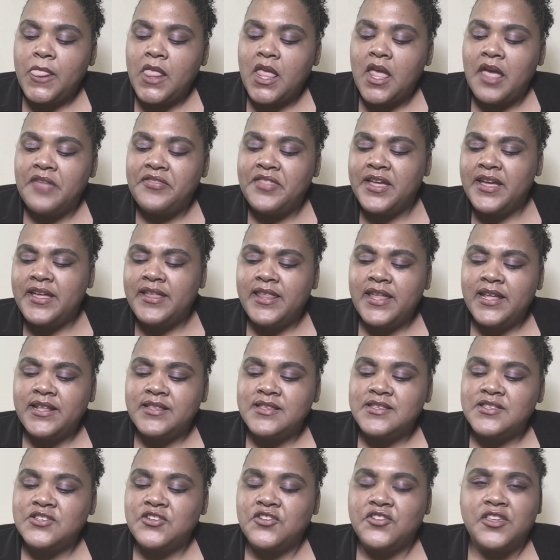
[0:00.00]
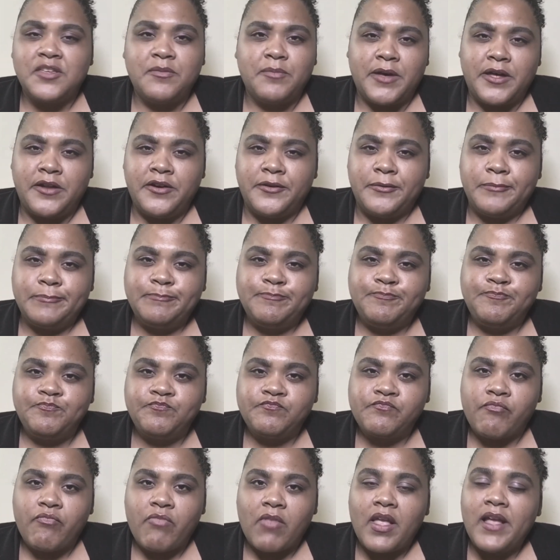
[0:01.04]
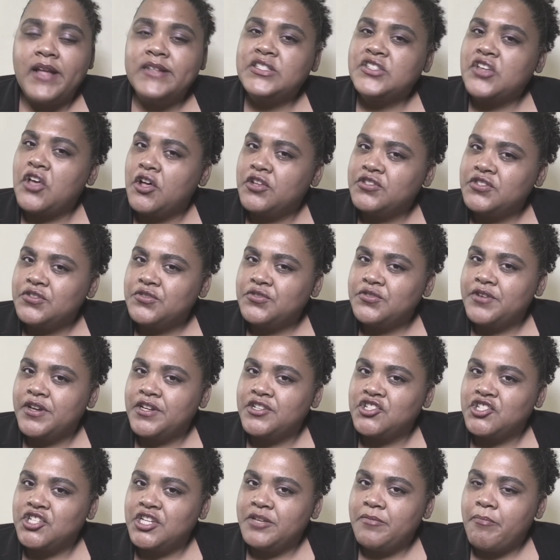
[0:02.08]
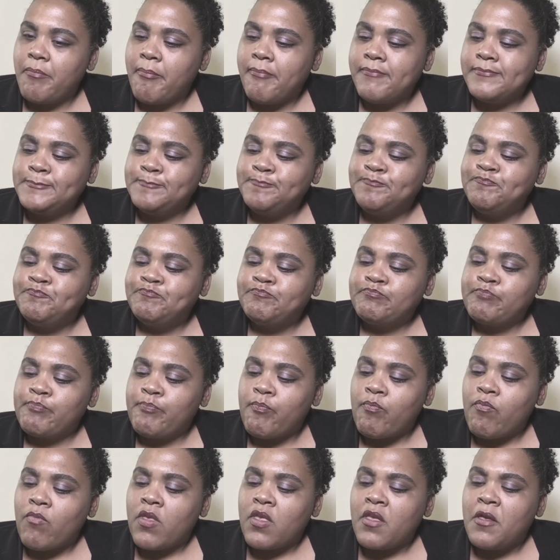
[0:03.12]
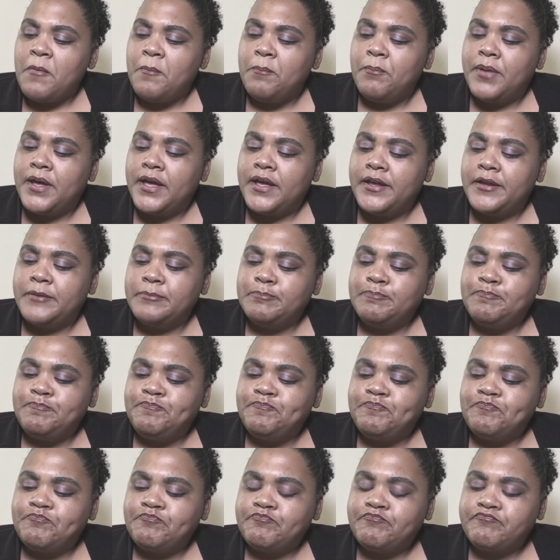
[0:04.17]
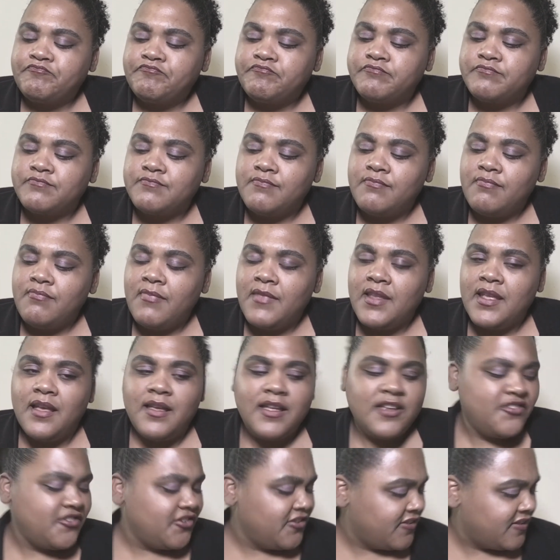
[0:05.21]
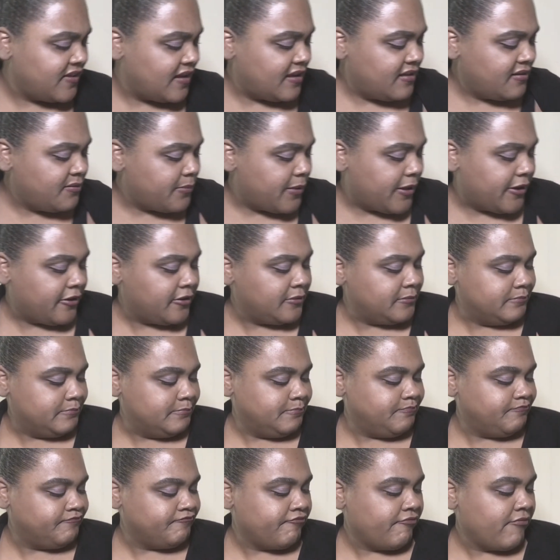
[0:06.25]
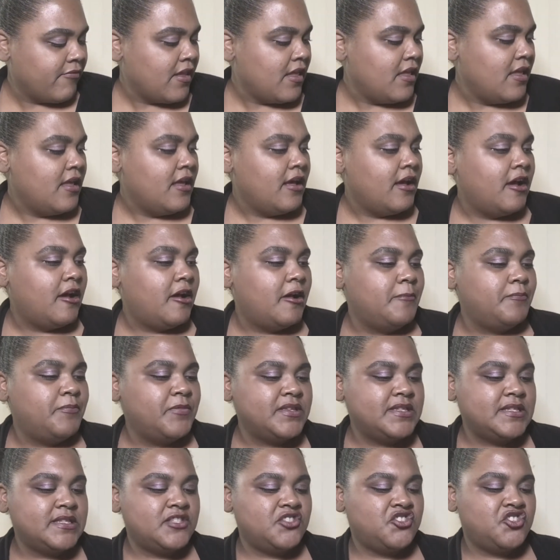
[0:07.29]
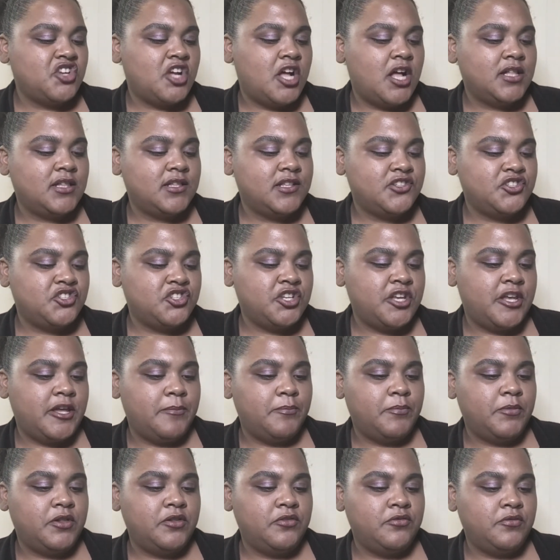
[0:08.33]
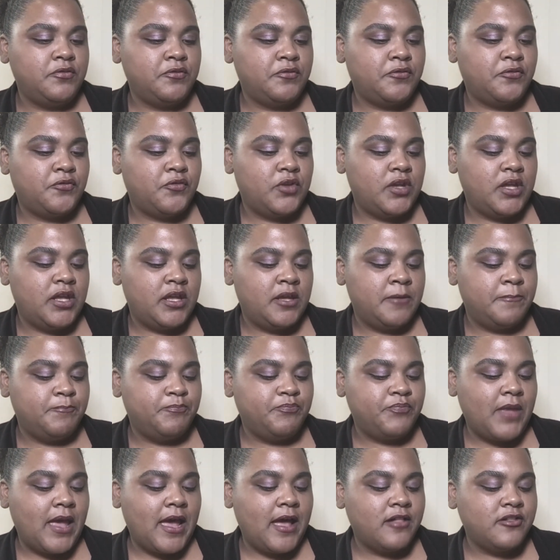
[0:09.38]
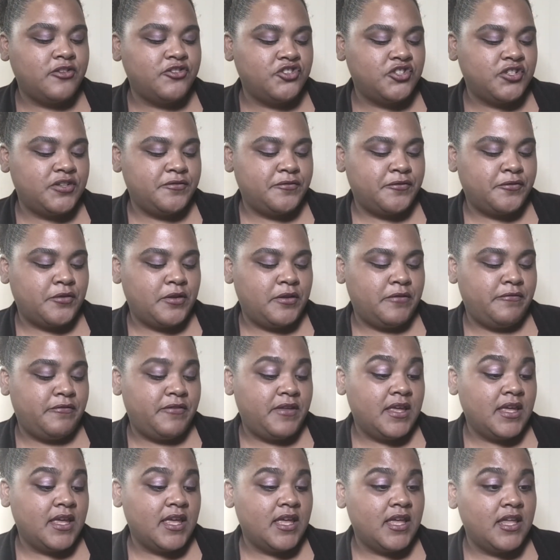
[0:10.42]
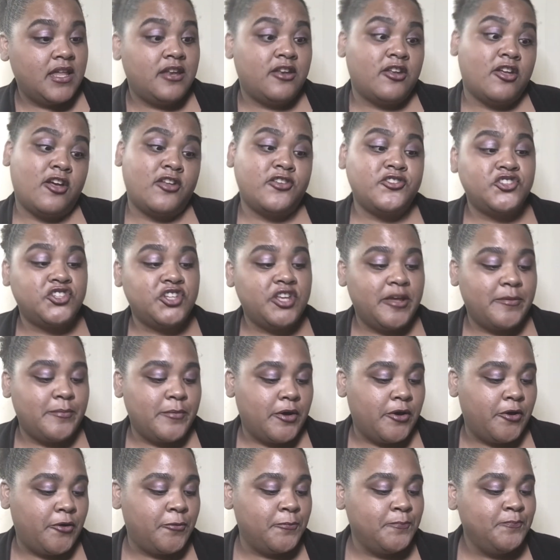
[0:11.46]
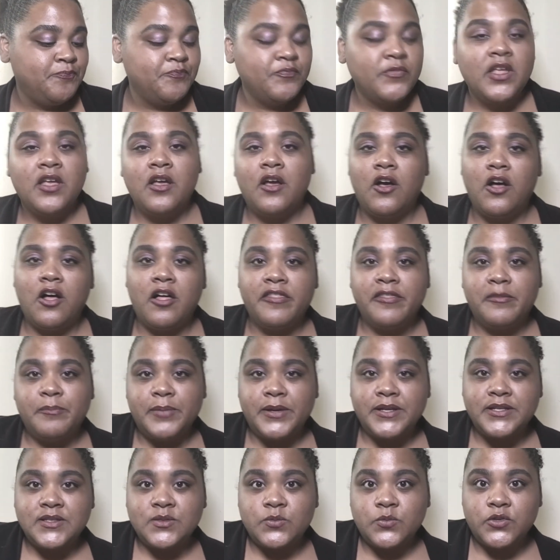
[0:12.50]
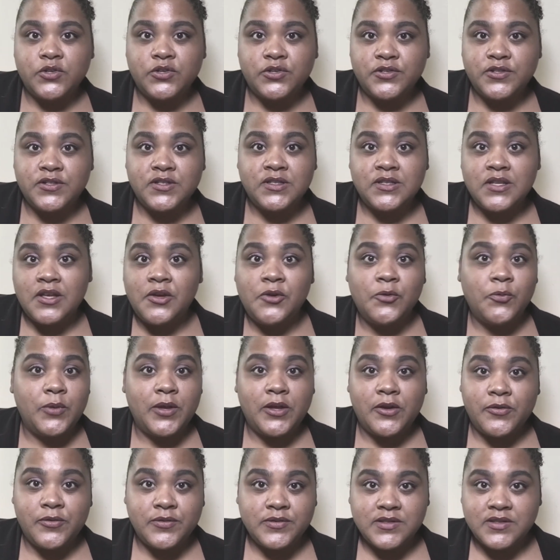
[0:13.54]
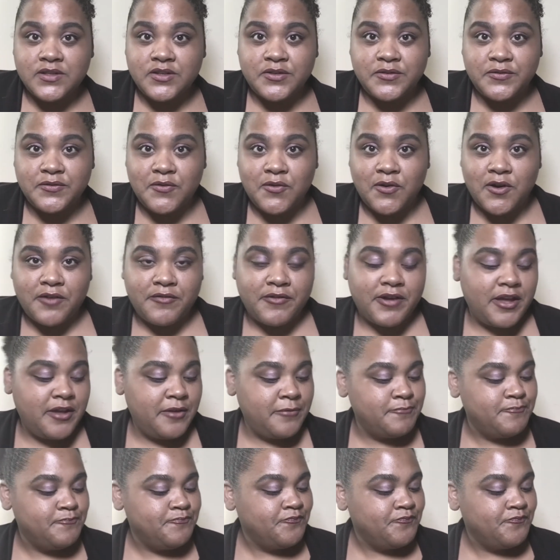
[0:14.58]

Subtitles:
I think I like this cookie better. It's also crunchy, but it just tastes better. This is chocolate chip, gluten-free, allergen-free, vegan, non-GMO, all the buzzwords we always look for, right?